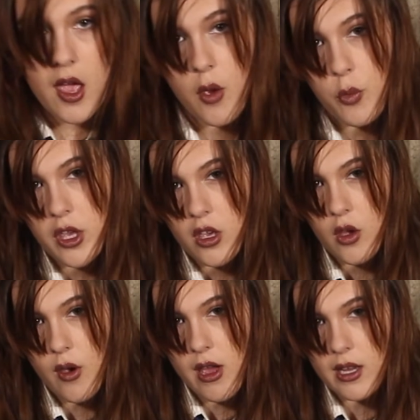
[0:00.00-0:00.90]
And we can
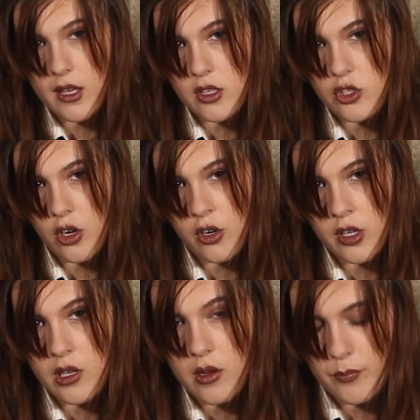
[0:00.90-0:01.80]
go ahead and get
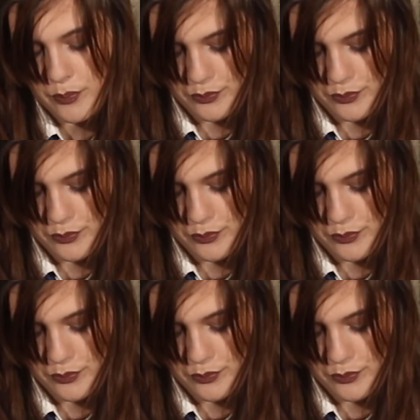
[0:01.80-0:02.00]
started.